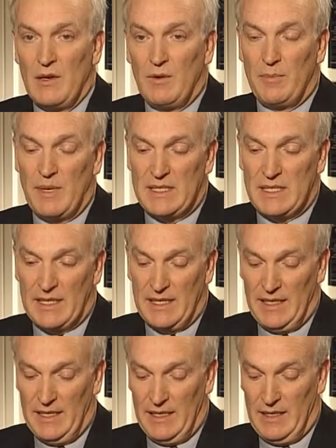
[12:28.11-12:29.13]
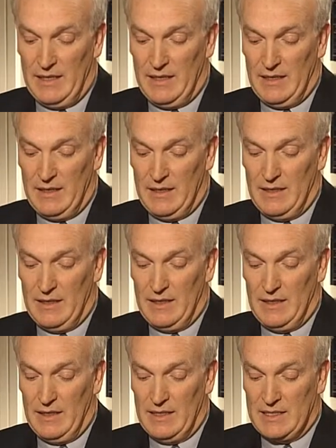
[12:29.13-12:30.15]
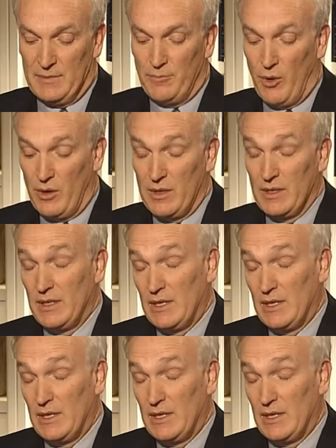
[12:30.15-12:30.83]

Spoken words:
Well, basically, it's important.